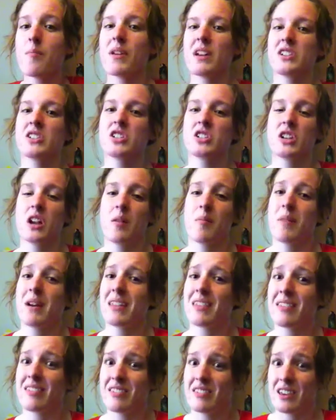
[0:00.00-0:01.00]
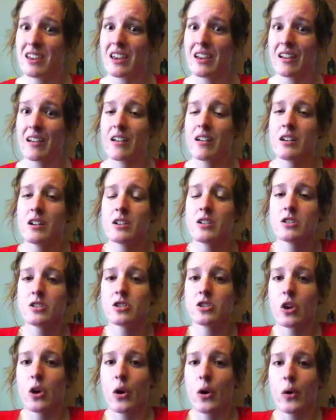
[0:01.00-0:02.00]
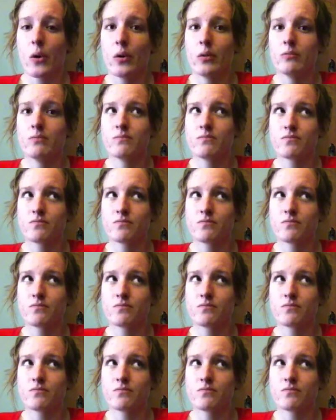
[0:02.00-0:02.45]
That's just not my thing. So,